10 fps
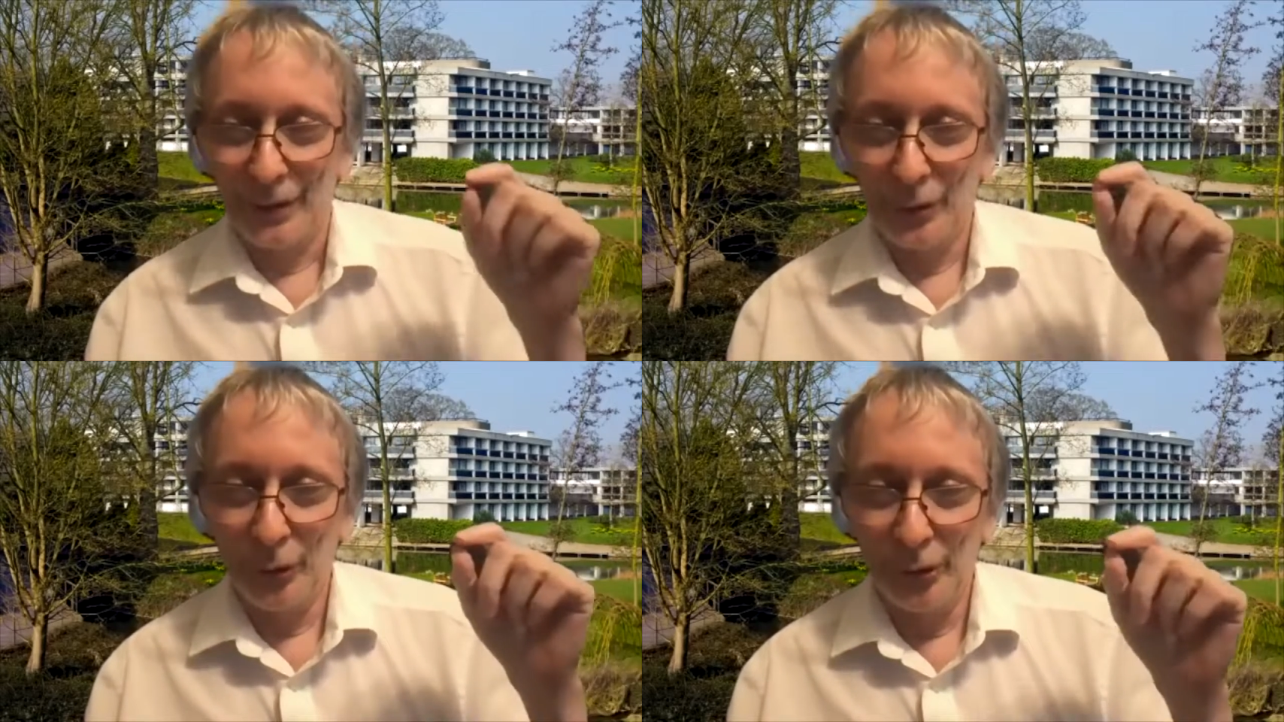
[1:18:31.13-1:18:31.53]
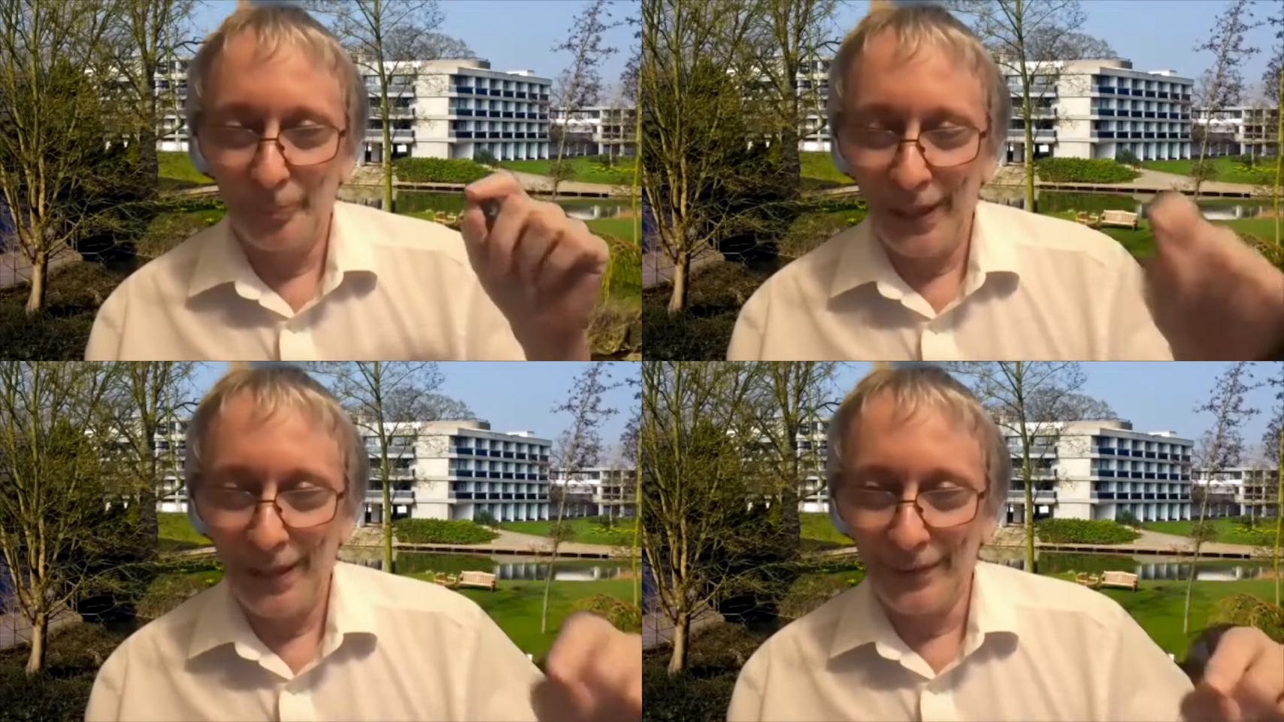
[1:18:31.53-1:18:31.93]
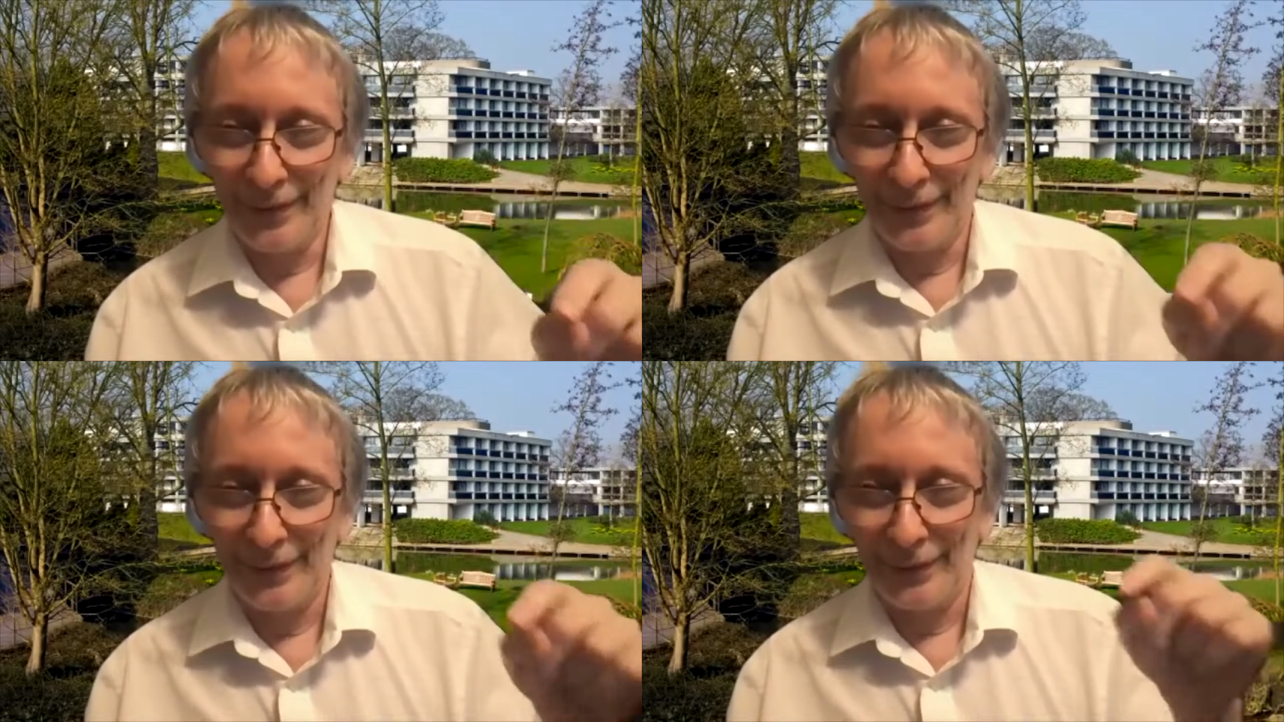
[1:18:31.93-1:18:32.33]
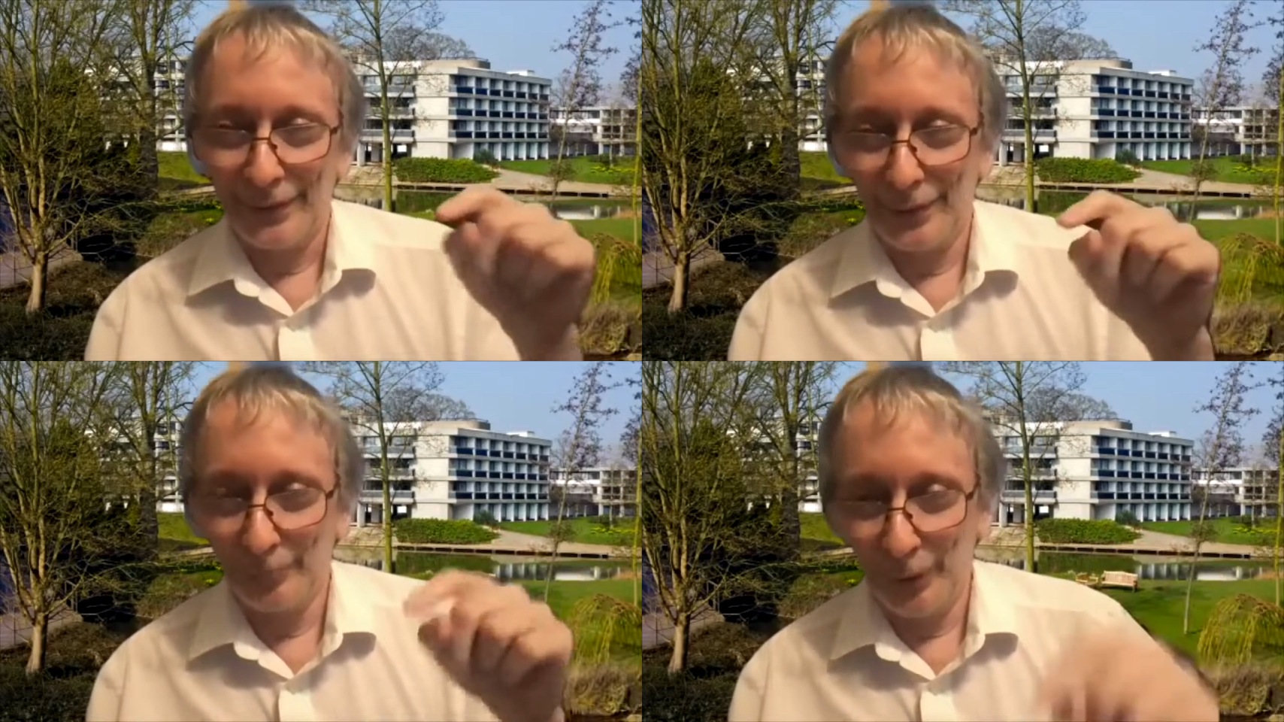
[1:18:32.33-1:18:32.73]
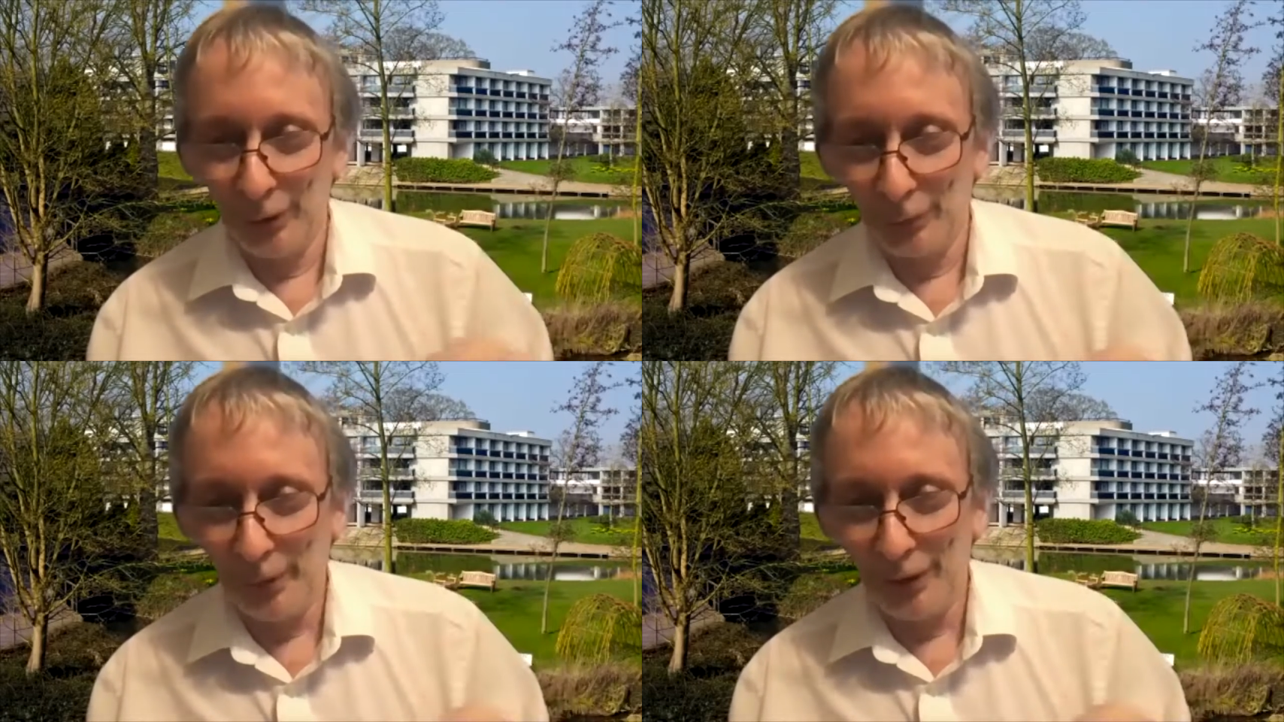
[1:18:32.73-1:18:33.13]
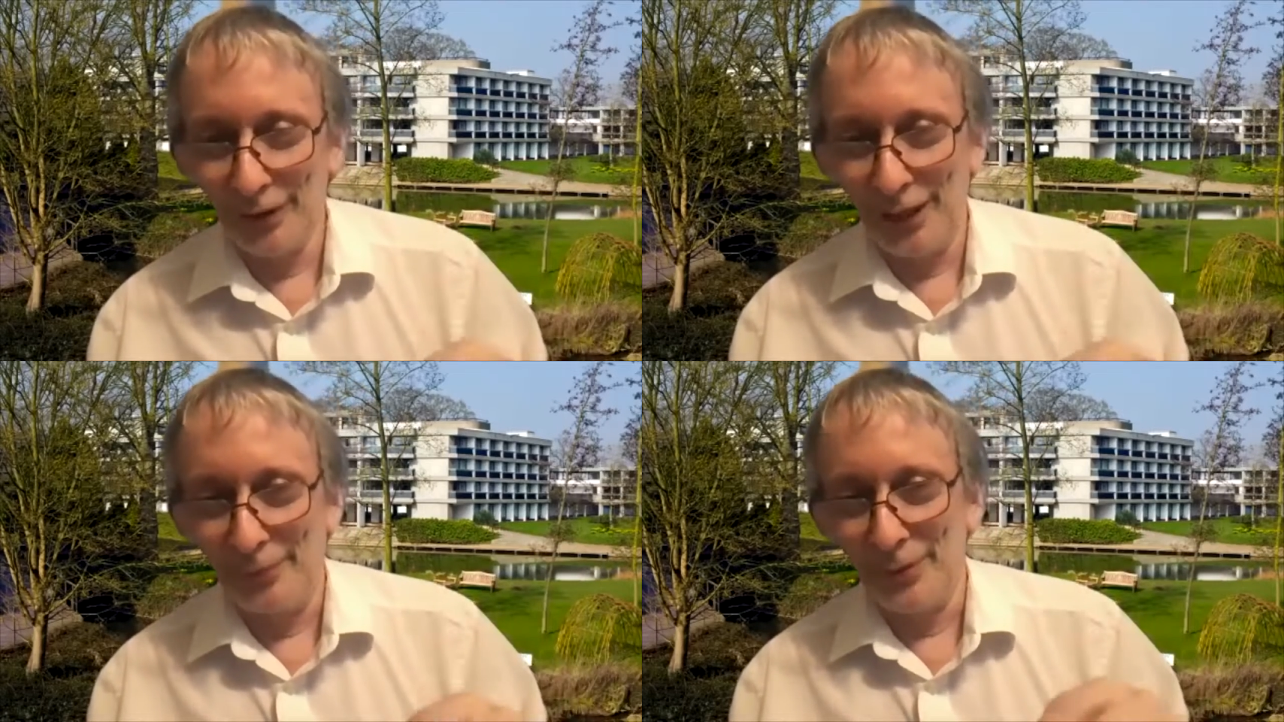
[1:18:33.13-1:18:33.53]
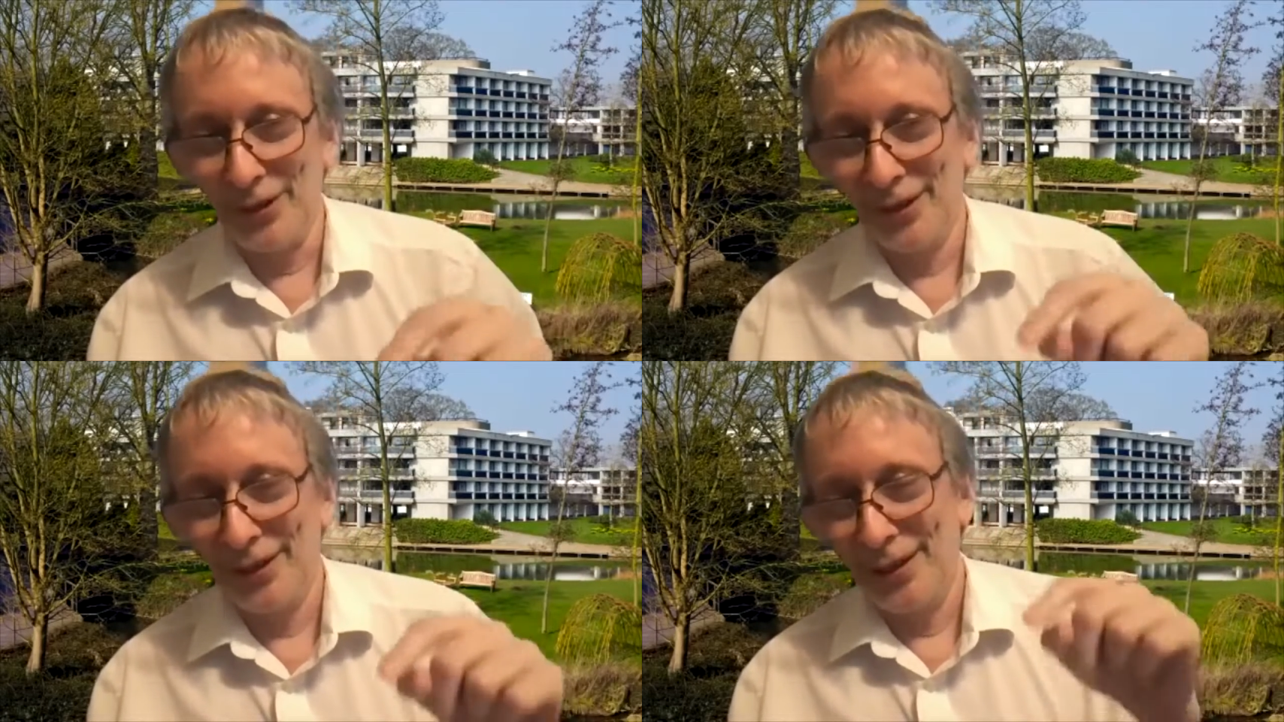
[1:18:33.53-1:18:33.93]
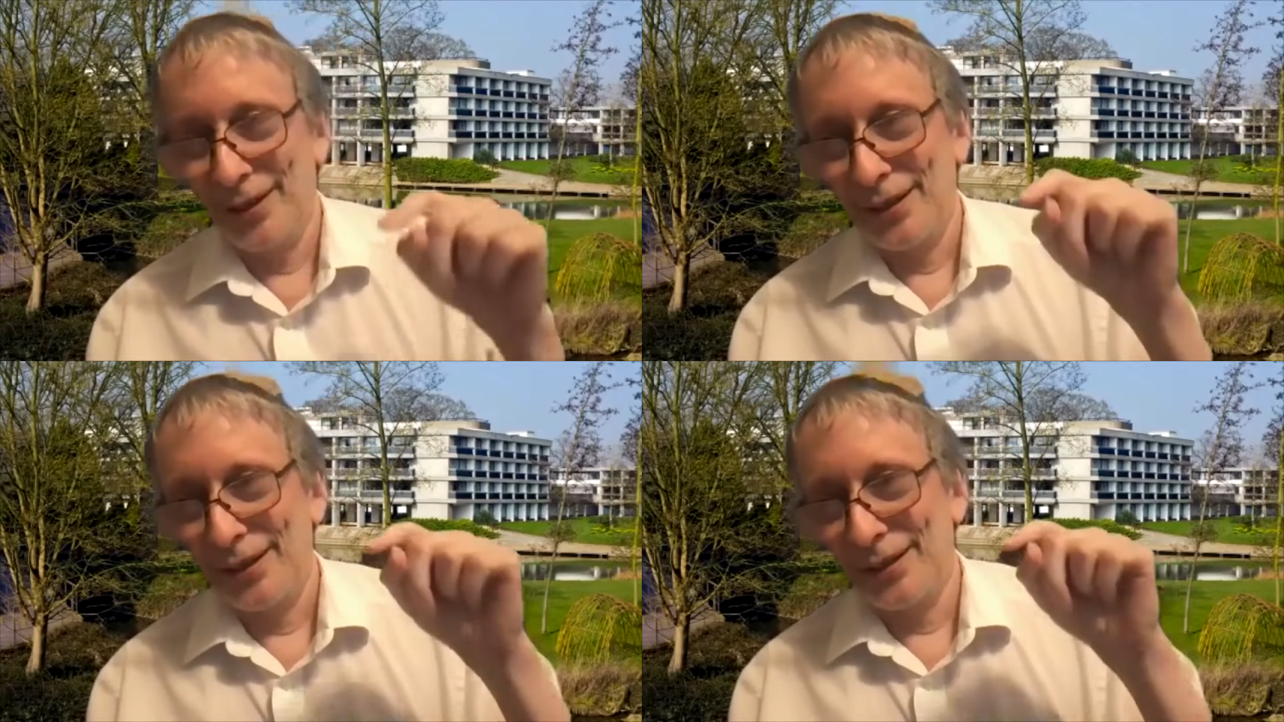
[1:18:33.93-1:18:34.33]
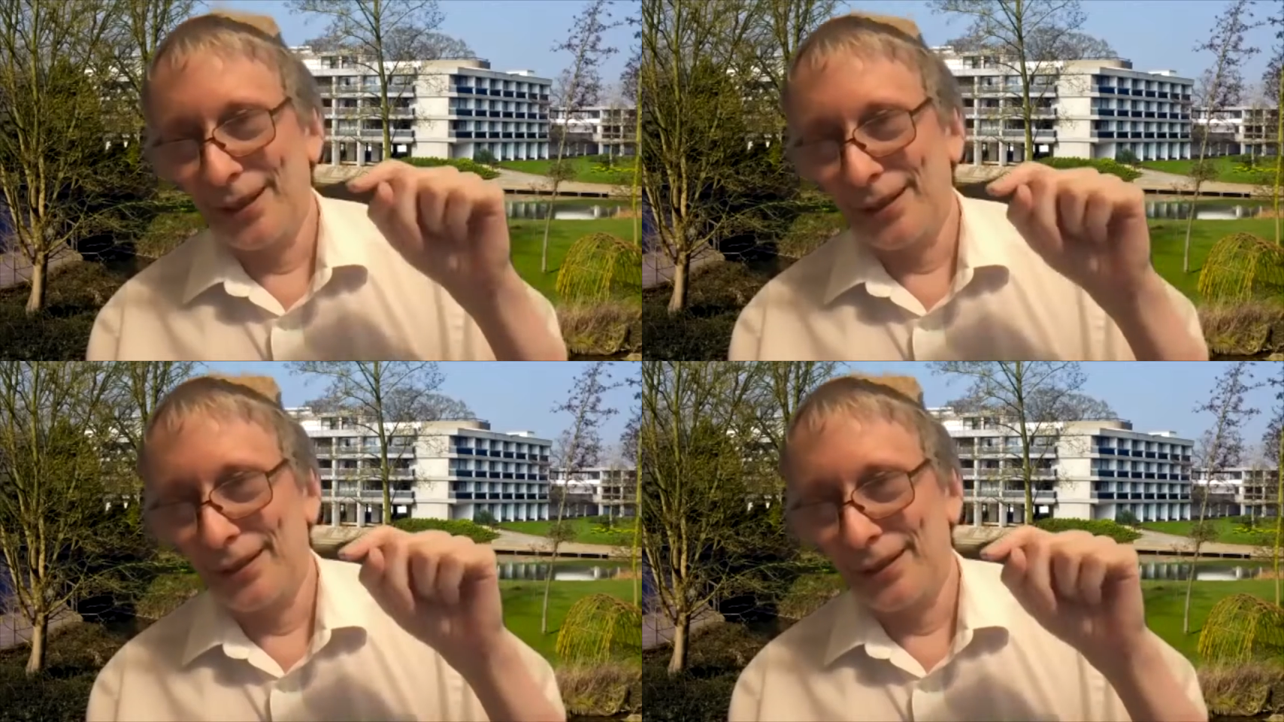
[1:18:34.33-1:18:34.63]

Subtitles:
could beat computer programs that